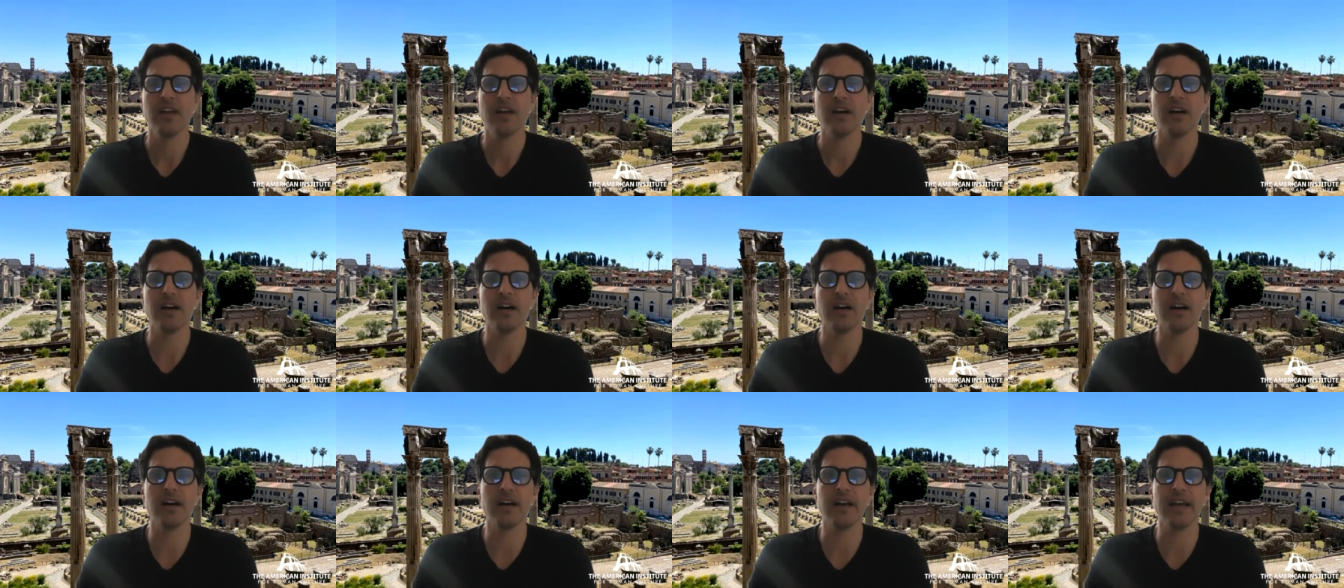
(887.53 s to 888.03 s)

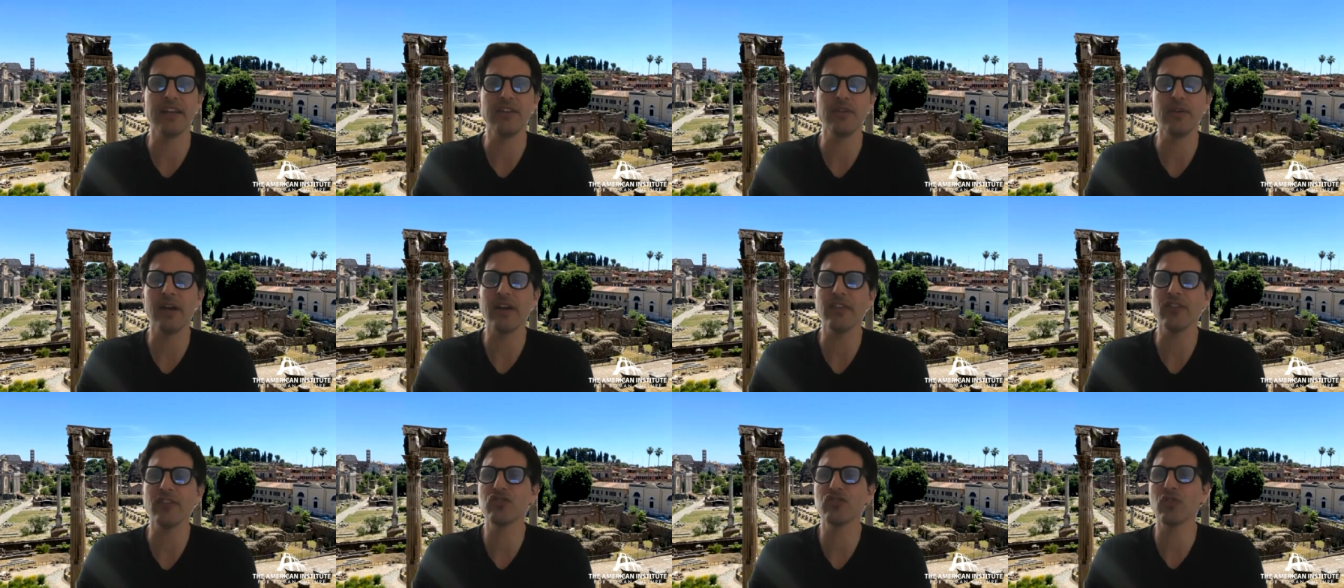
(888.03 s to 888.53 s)
and you
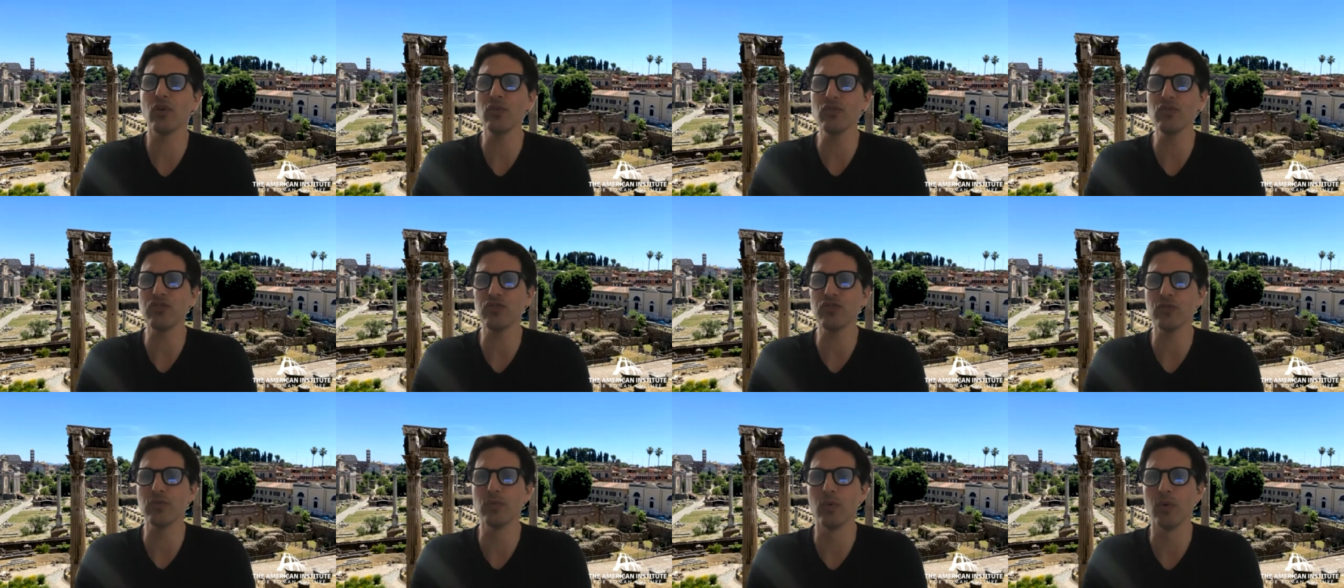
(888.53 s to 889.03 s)
have the
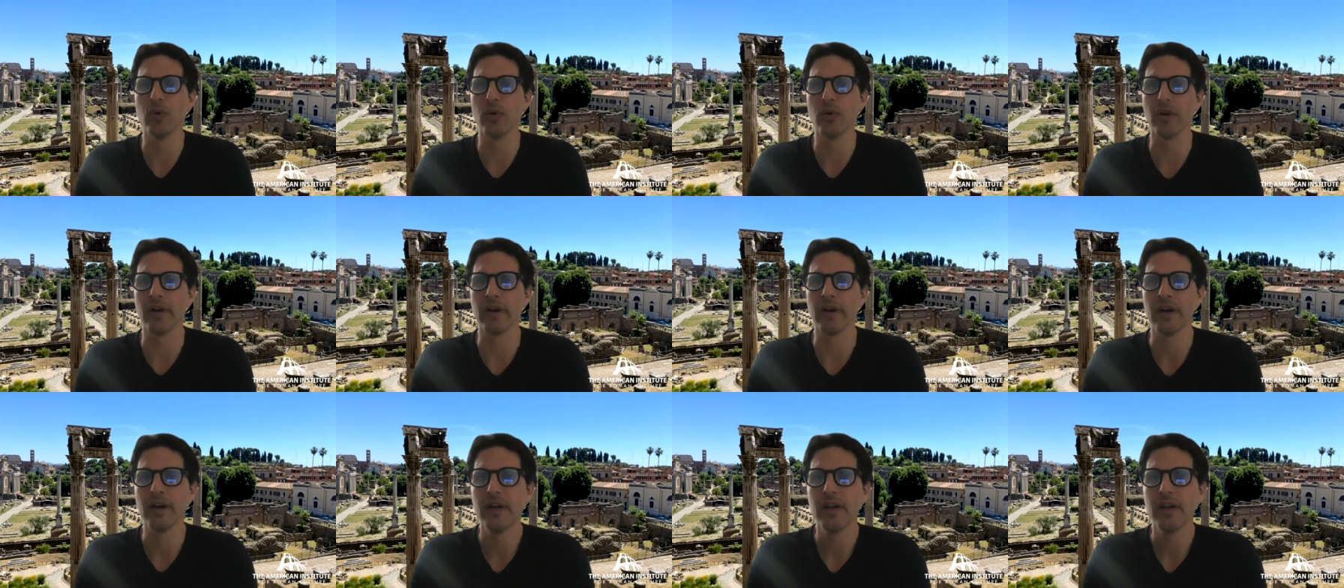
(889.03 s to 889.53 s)
Social War